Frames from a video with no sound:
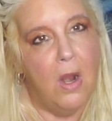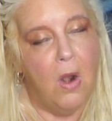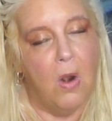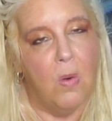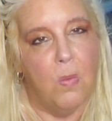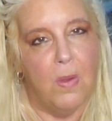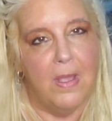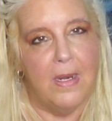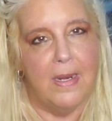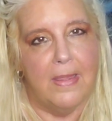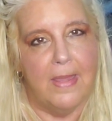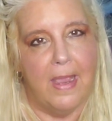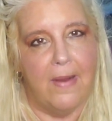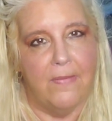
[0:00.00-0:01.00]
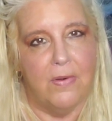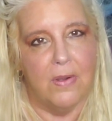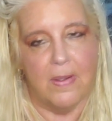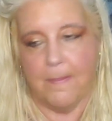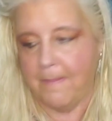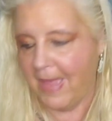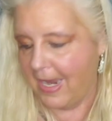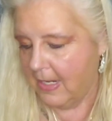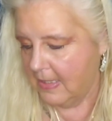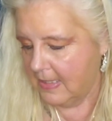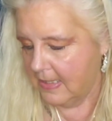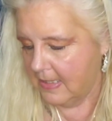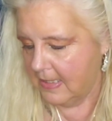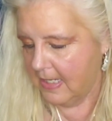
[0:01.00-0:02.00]
or whatever
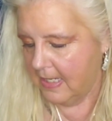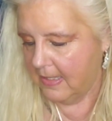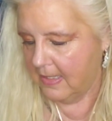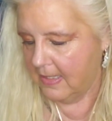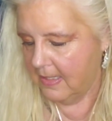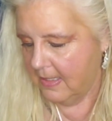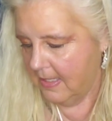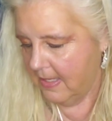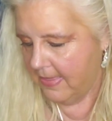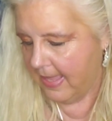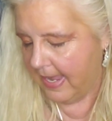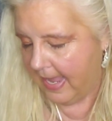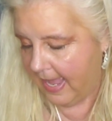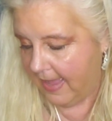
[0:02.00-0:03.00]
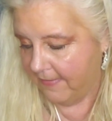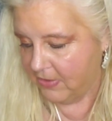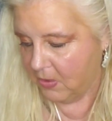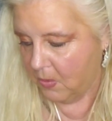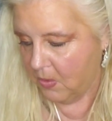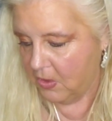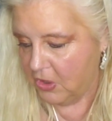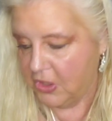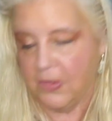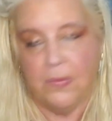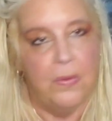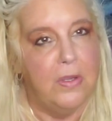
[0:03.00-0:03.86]
malice intent they have towards you,